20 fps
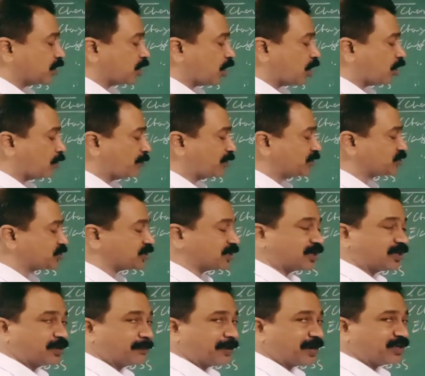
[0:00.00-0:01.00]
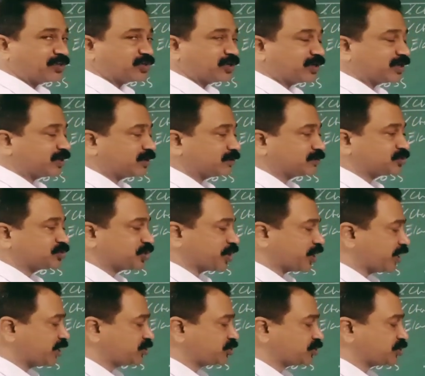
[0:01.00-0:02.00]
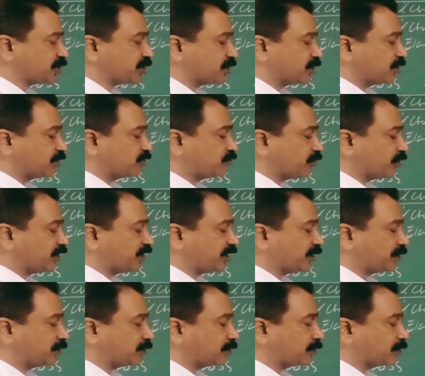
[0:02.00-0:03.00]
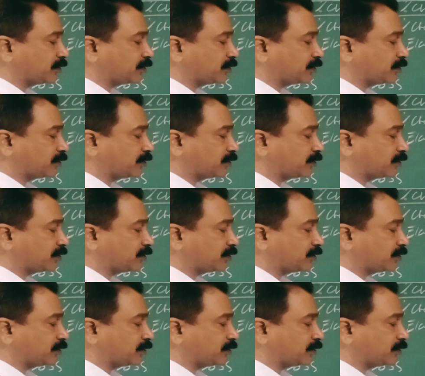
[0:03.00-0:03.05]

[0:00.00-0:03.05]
how much demand changed? 20.